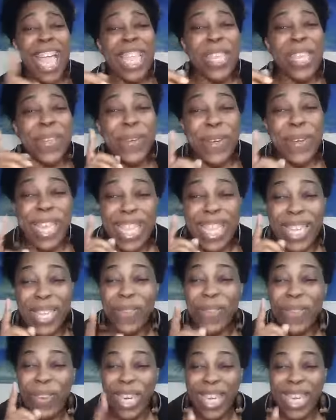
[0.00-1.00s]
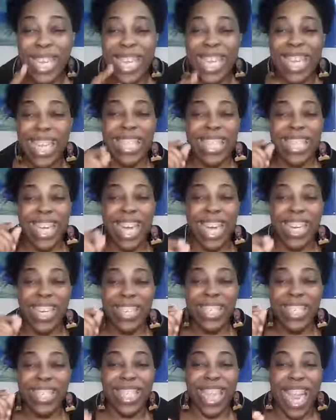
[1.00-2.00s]
you, you really get to
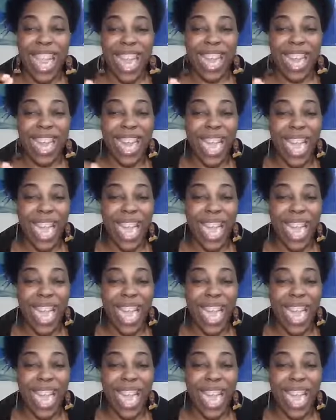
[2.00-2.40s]
understand